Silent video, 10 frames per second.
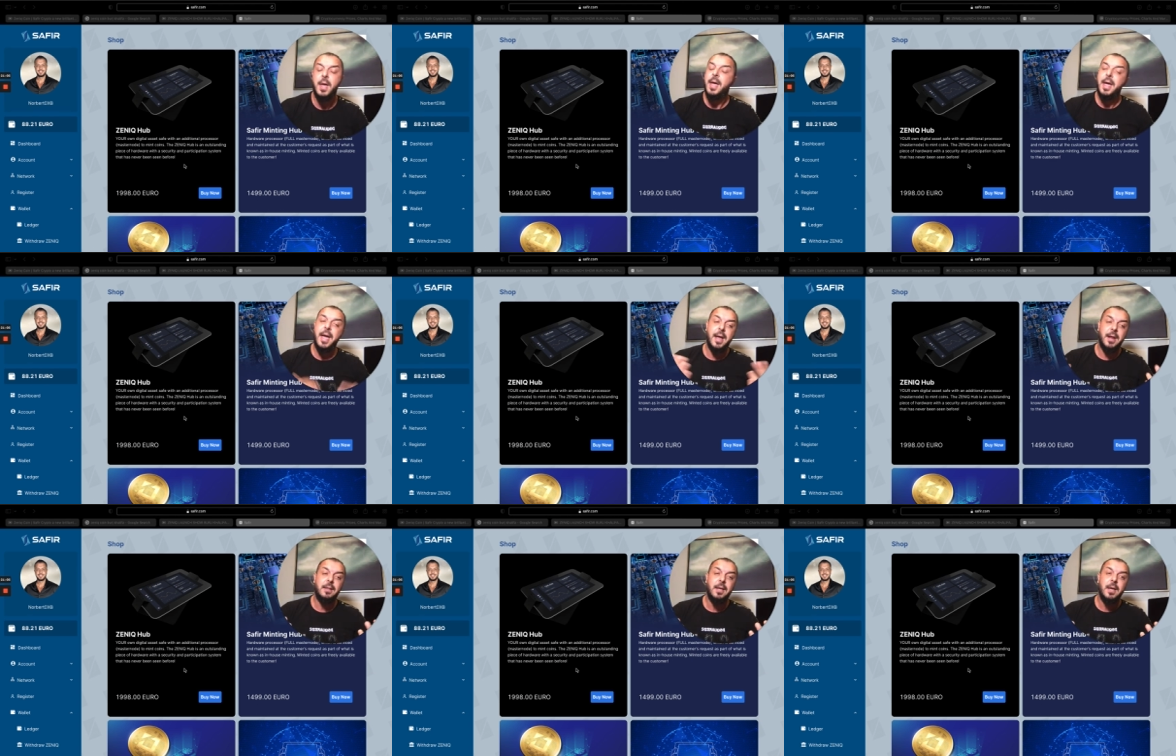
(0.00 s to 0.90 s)
and
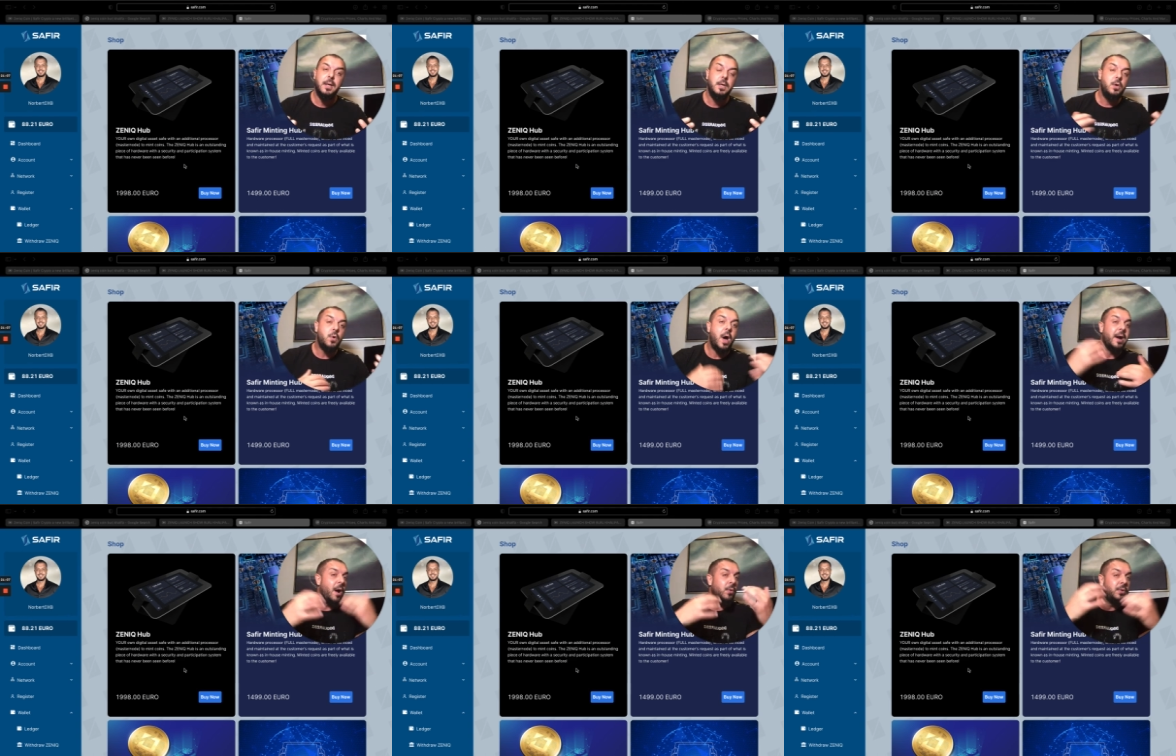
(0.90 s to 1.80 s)
your
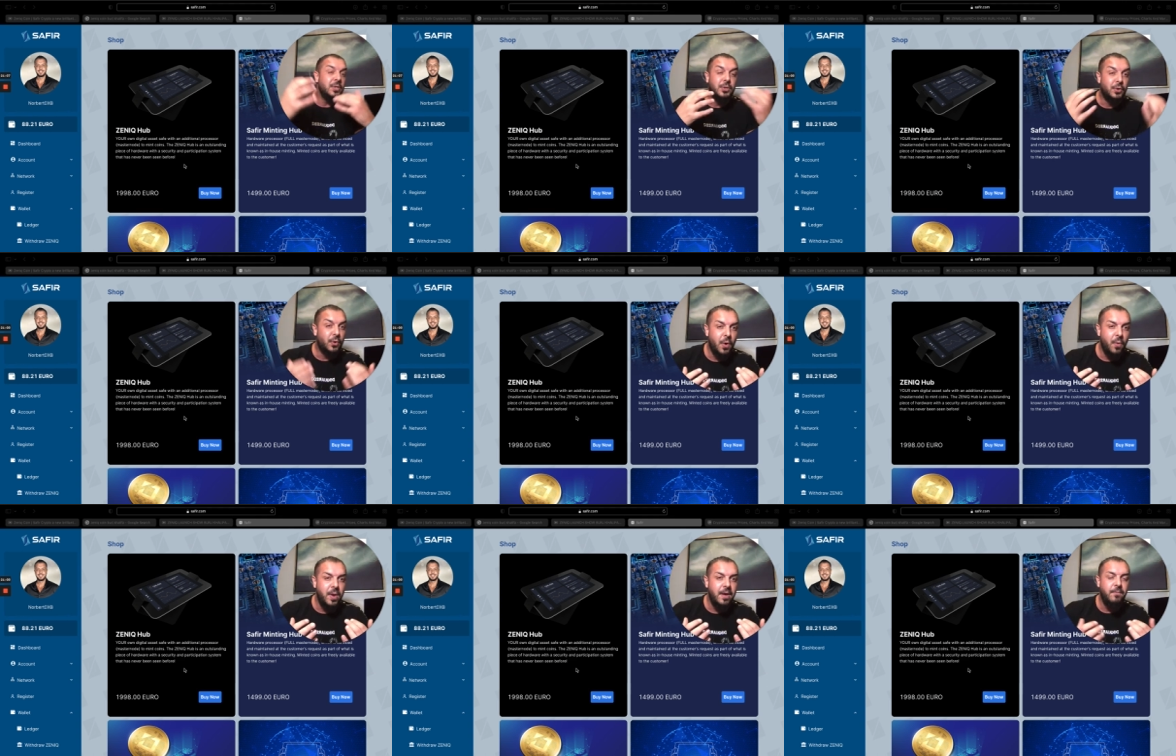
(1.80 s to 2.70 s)
account is
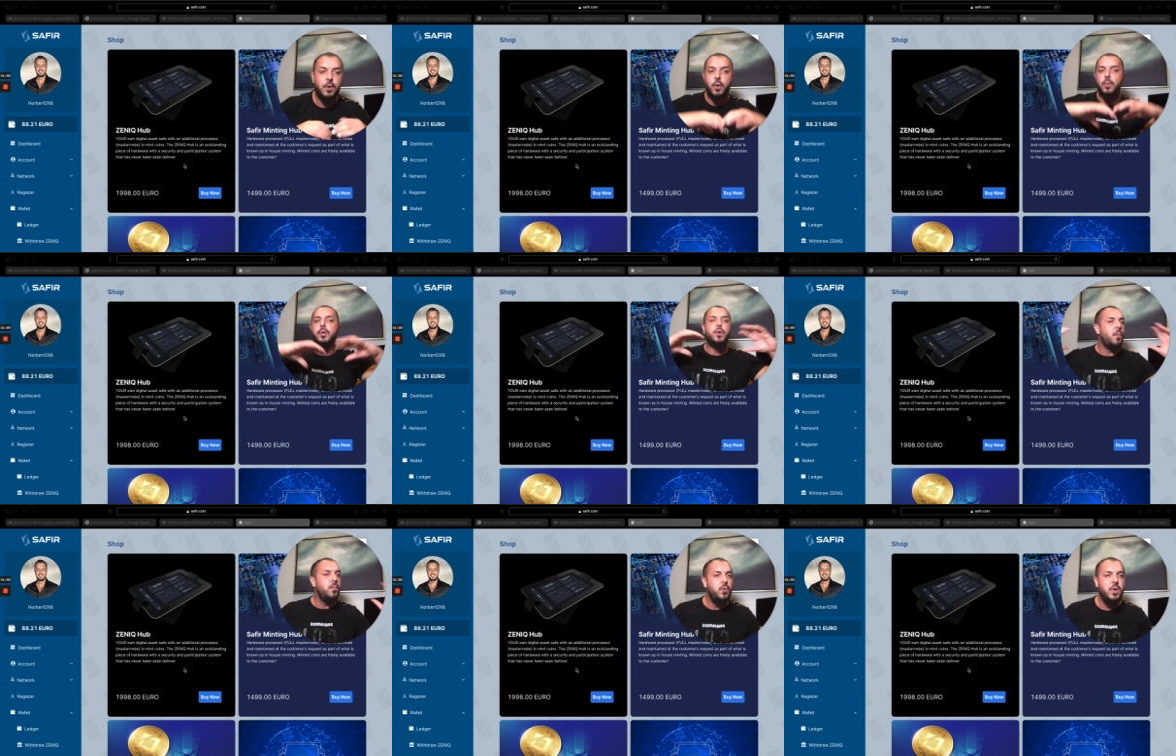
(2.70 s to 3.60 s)
growing, we grow the
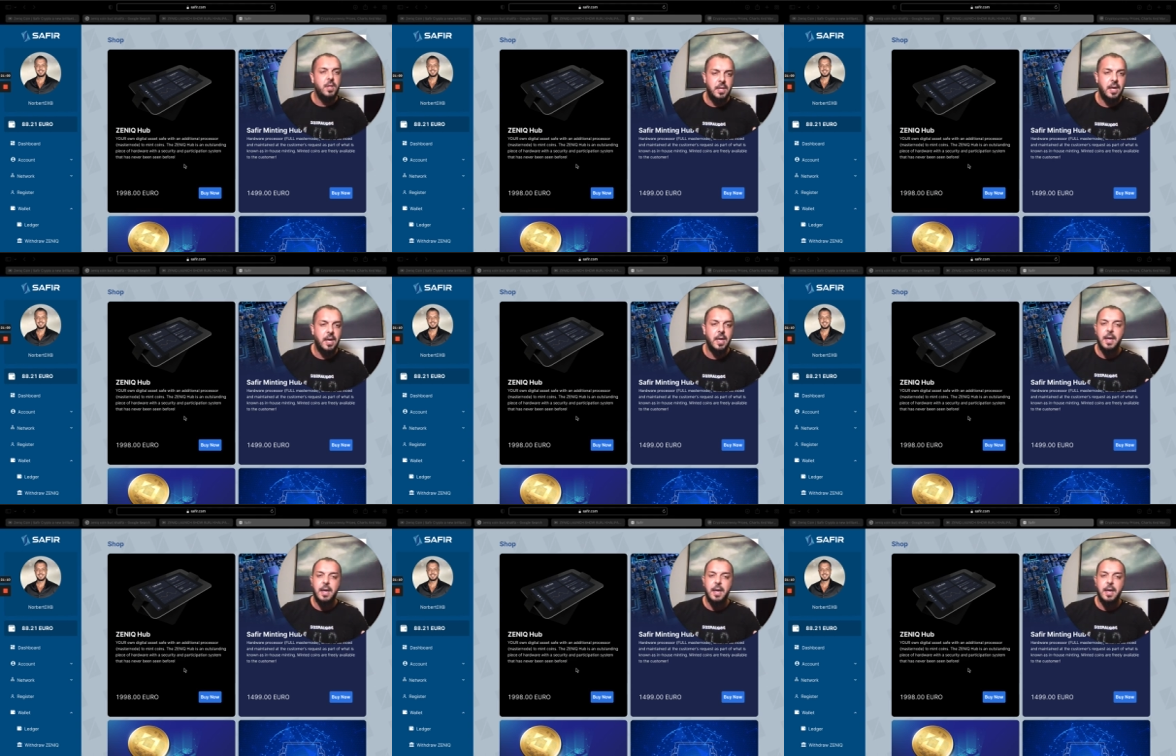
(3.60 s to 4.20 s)
community,